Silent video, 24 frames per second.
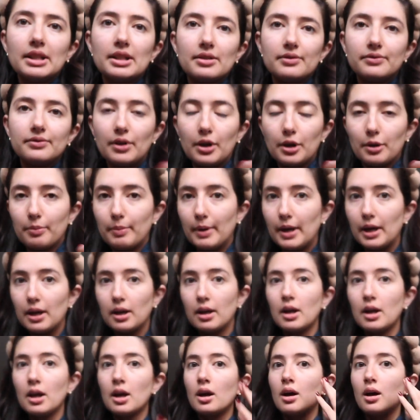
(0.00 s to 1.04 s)
in this vlog,
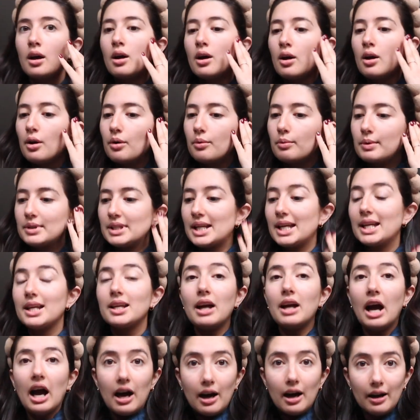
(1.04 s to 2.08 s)
but we're
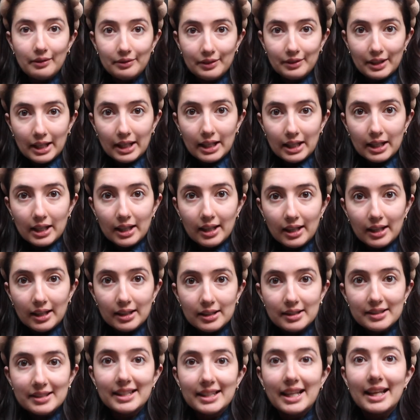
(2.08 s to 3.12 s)
taking Harvey
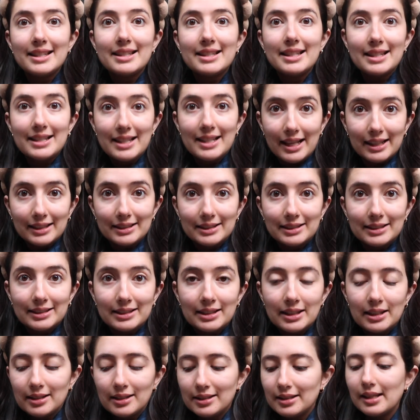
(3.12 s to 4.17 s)
to get
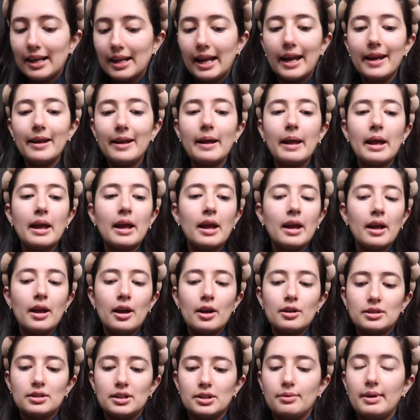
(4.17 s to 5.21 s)
desexed today.
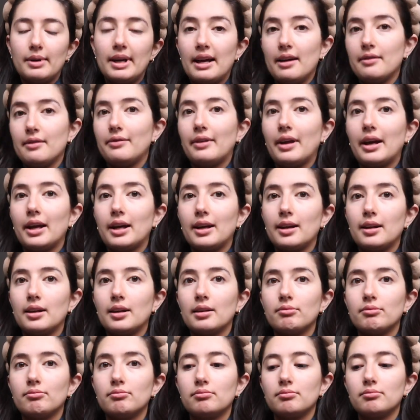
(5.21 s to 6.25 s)
So that's why I have
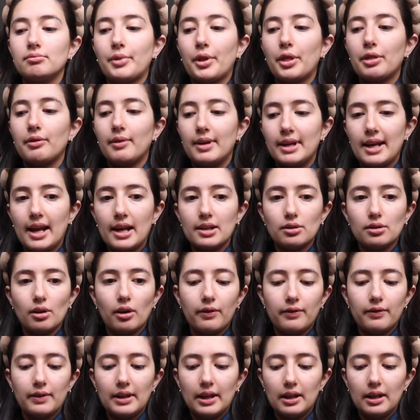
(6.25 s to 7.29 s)
like three days
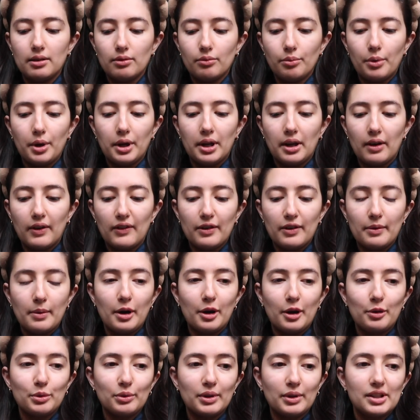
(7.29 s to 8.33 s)
off and then working from
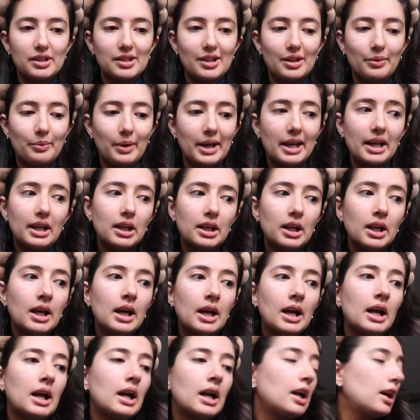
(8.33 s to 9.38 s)
home the rest of the week.
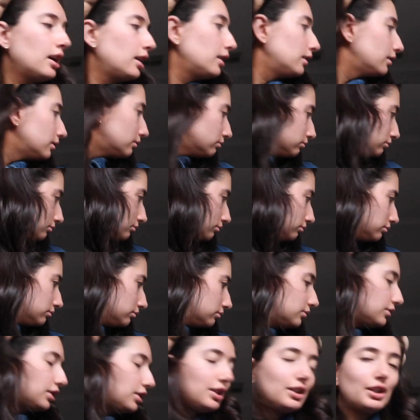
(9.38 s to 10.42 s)

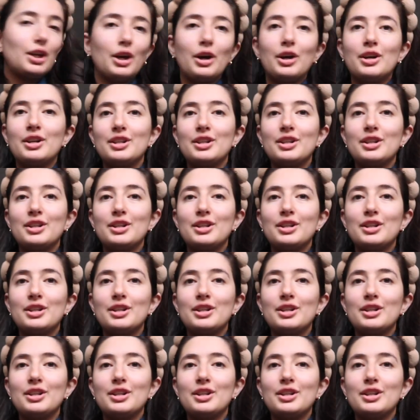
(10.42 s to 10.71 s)
Just,